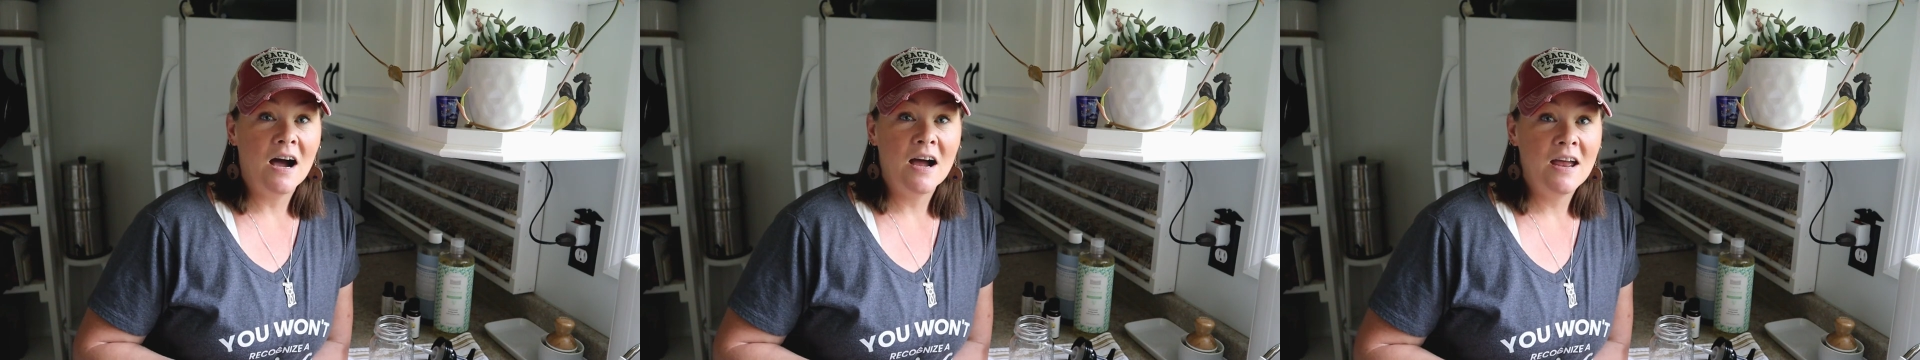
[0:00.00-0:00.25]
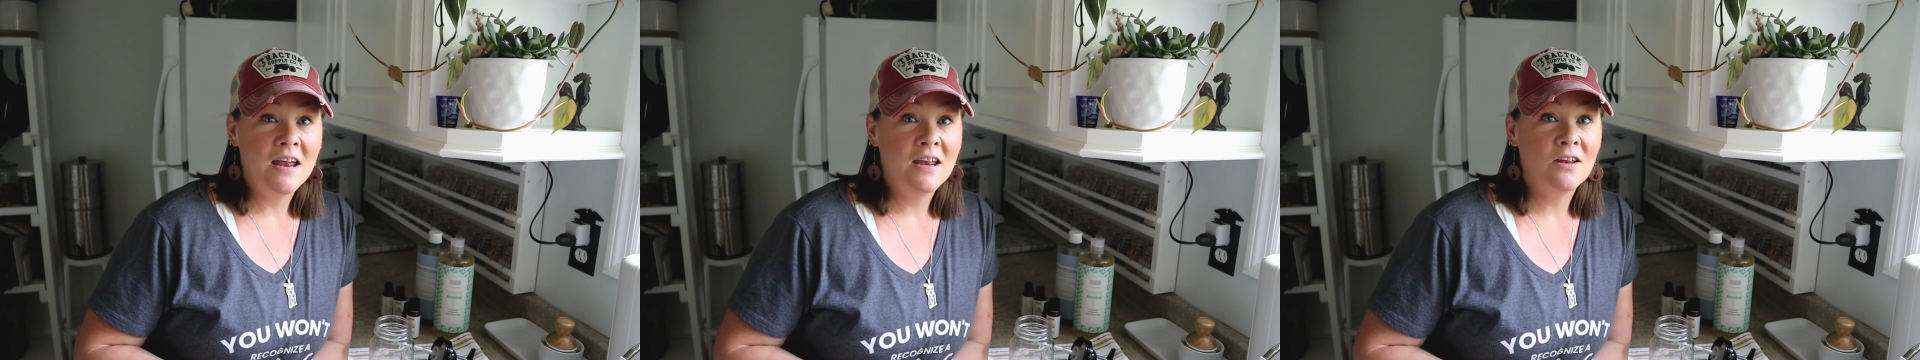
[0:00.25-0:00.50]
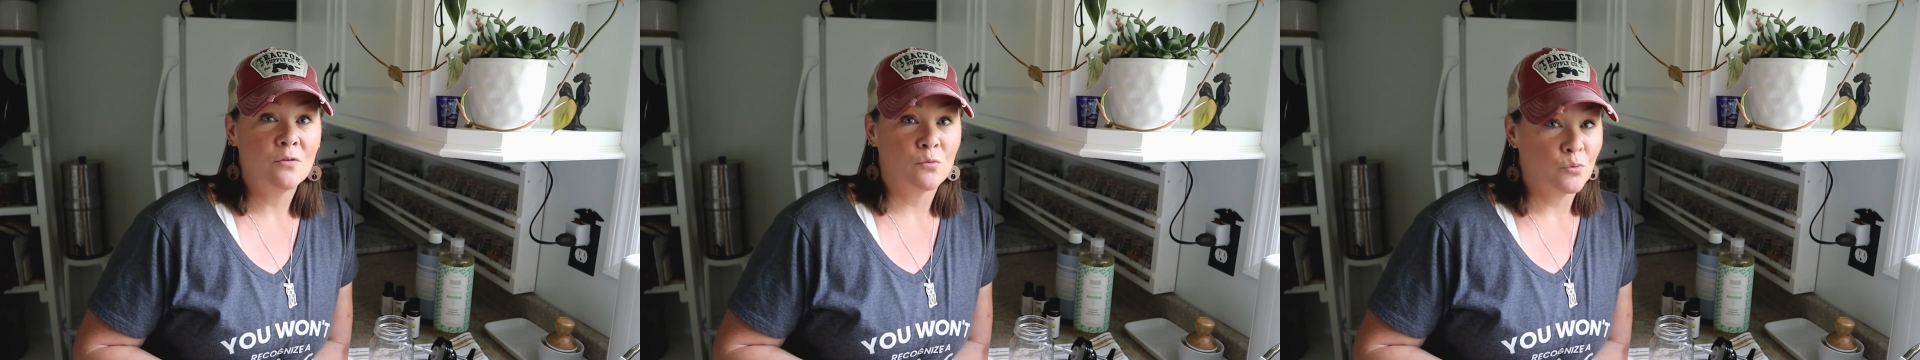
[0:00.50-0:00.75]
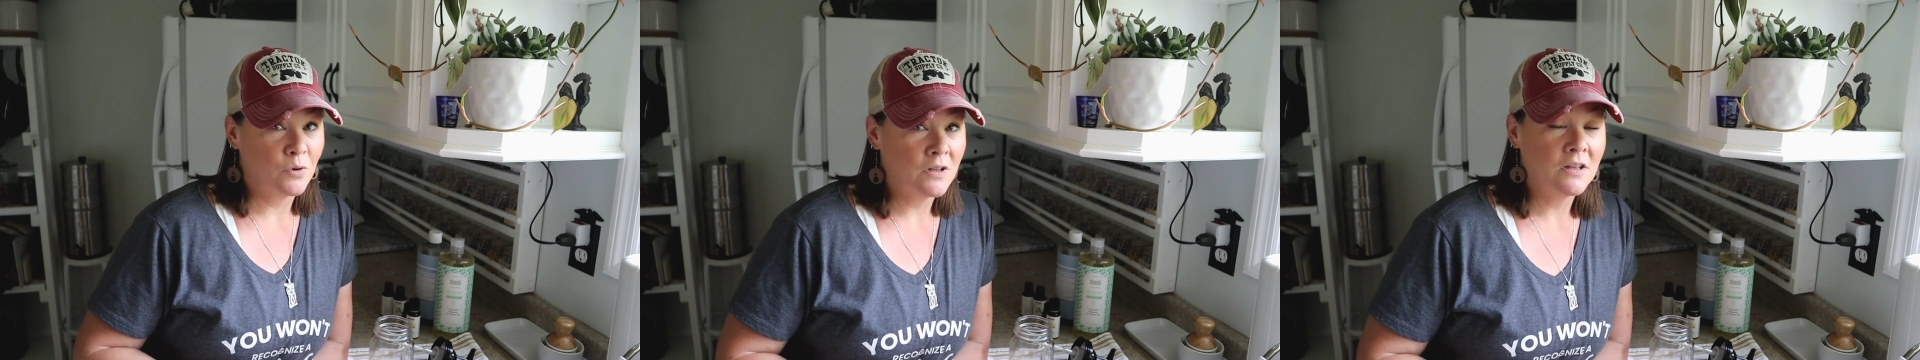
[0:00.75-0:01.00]
I
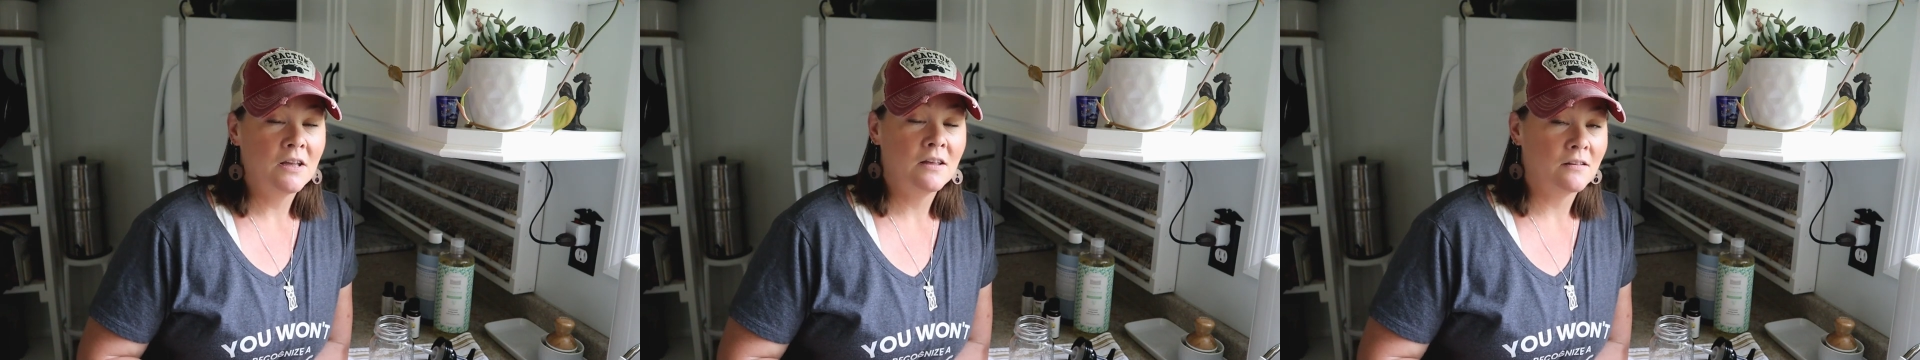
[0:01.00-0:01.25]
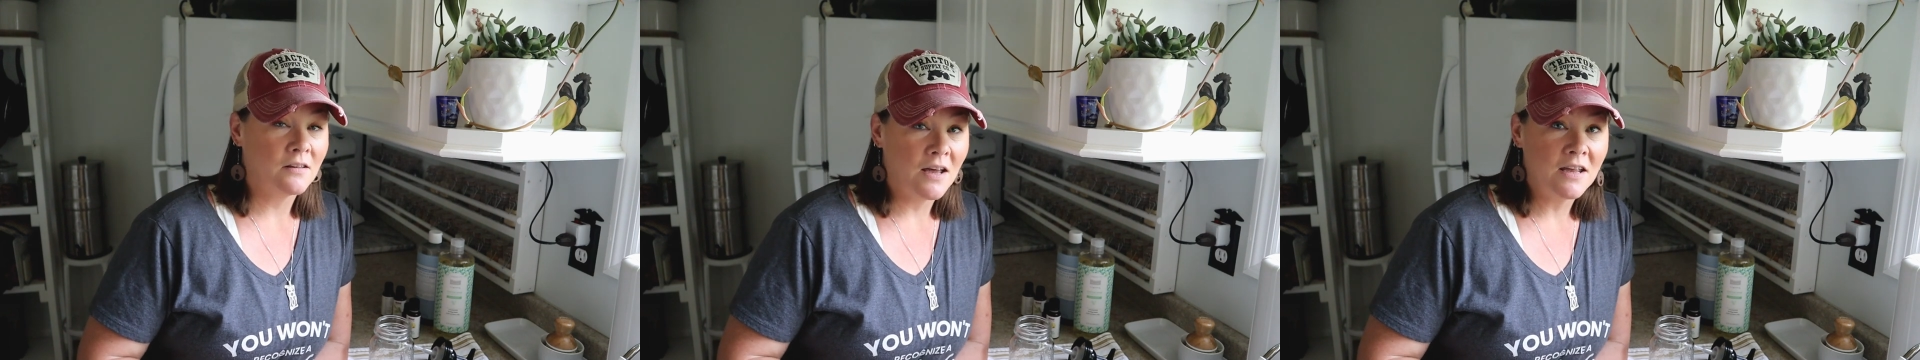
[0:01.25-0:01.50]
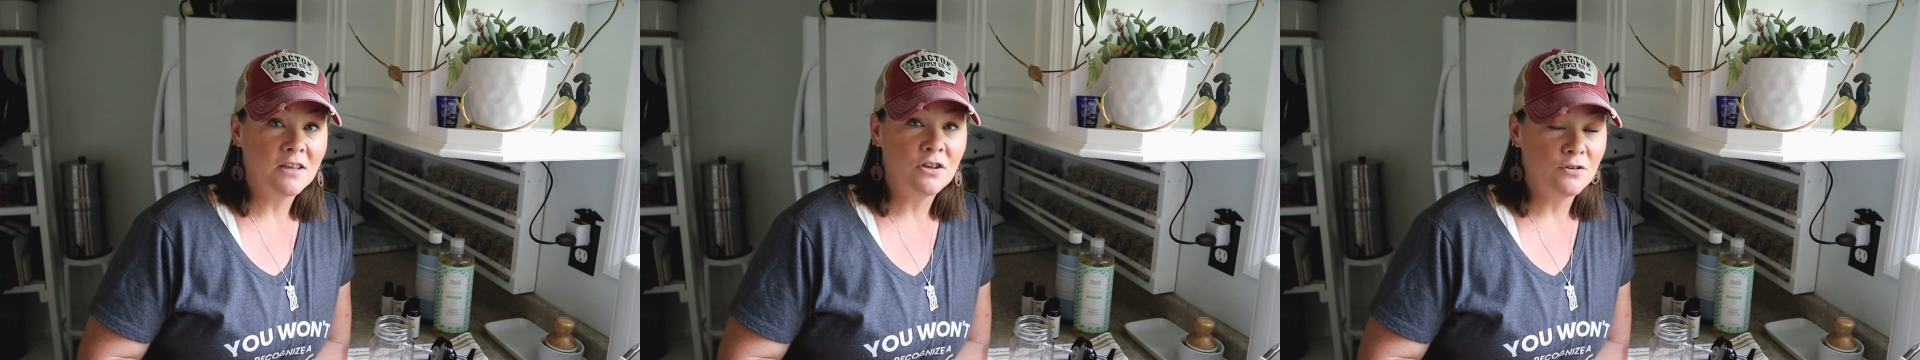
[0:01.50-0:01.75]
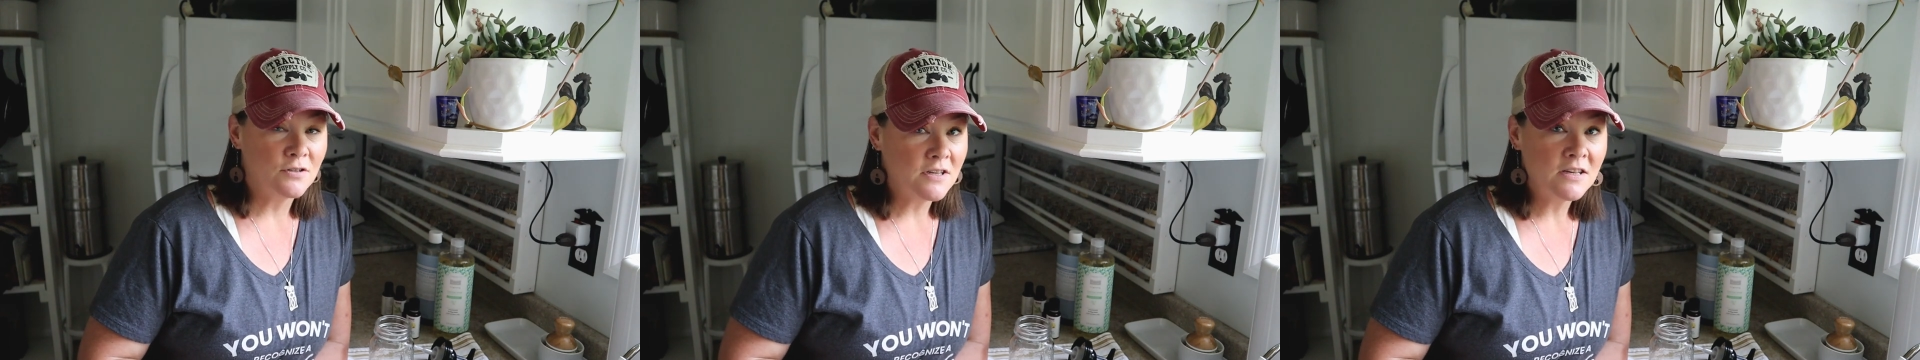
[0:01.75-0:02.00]
really like
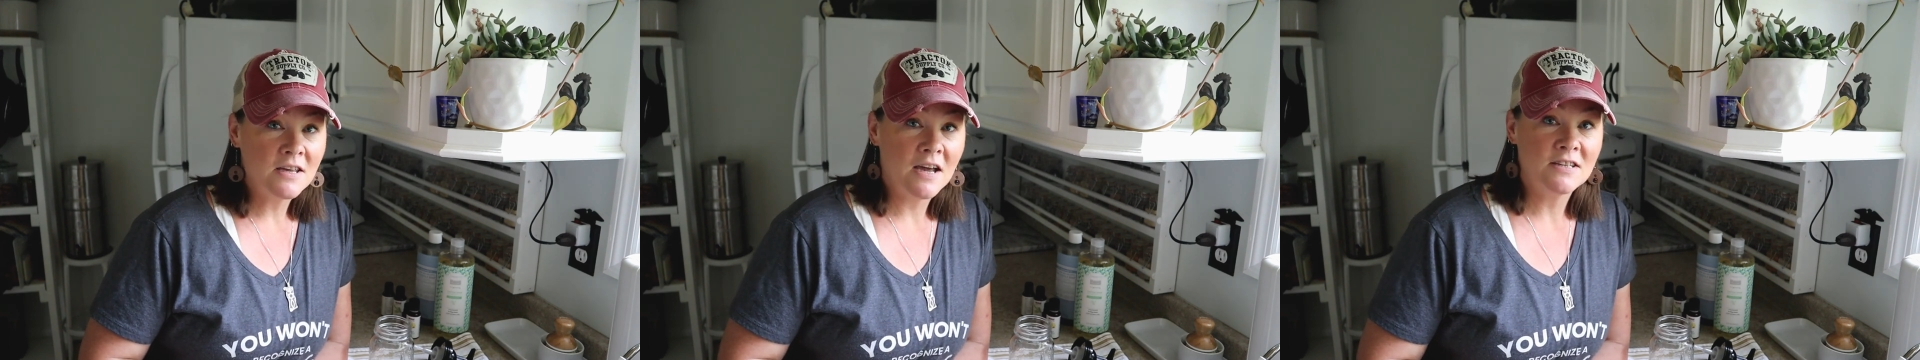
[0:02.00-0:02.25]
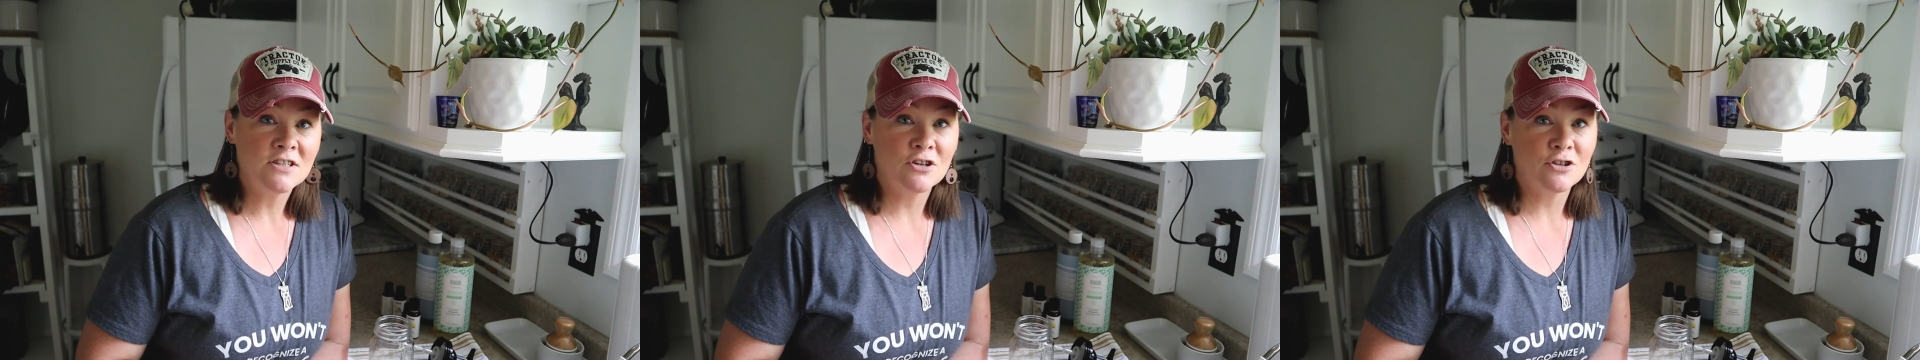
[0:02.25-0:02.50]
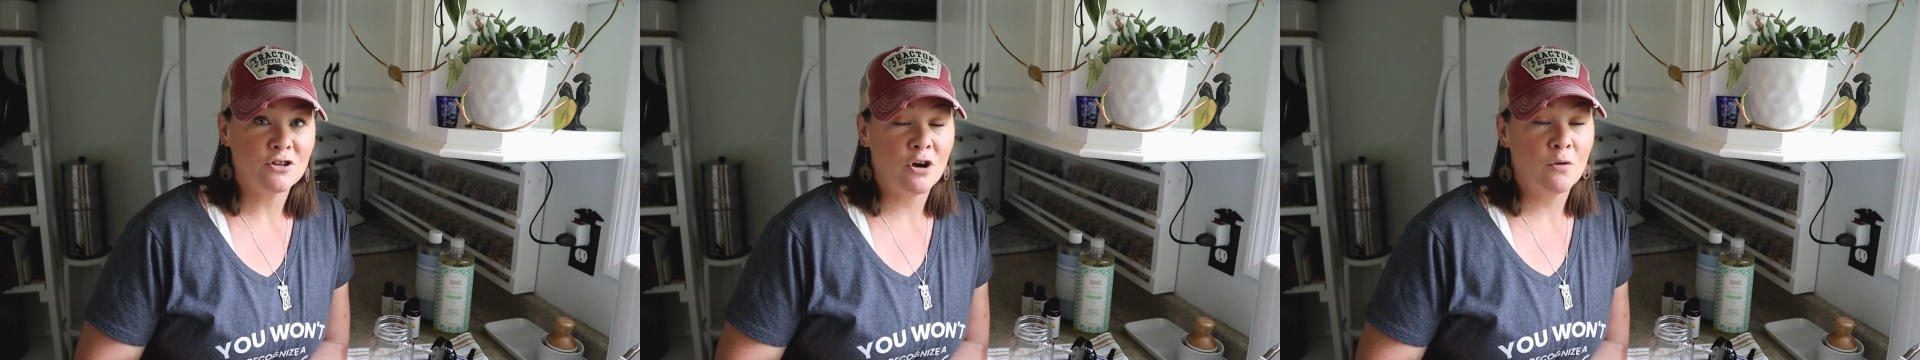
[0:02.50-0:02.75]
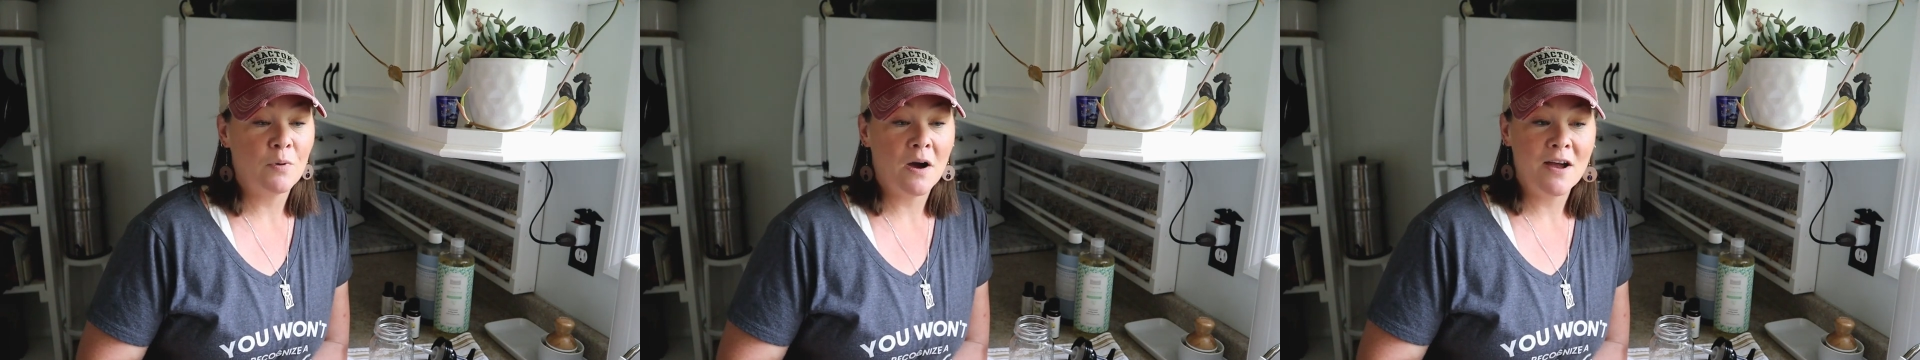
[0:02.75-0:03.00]
using Castile soap.